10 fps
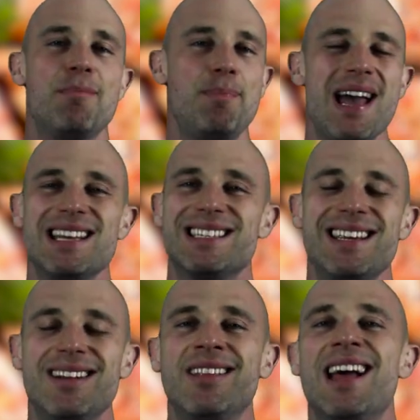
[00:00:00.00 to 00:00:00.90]
And better
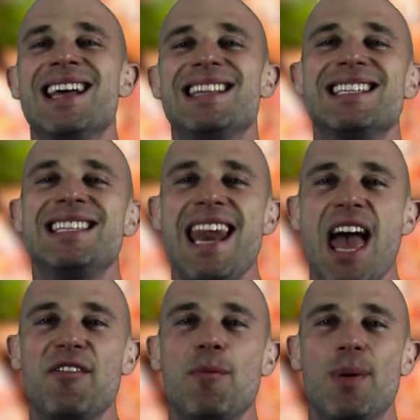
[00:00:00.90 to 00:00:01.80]
still, there's
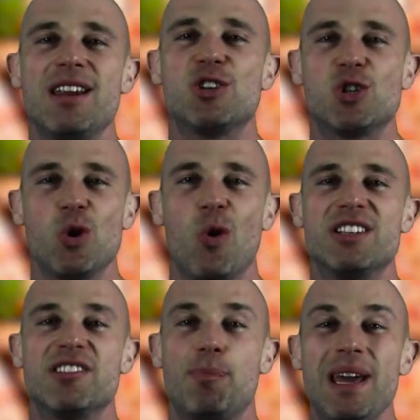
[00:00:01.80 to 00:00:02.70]
never been a
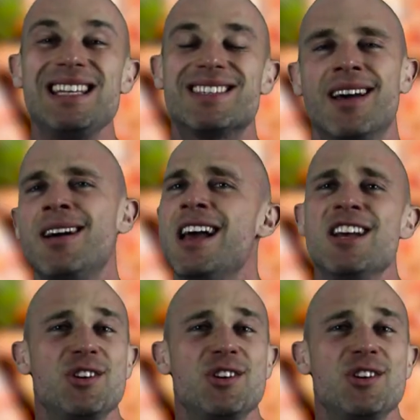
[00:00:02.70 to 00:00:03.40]
shortage of pizza,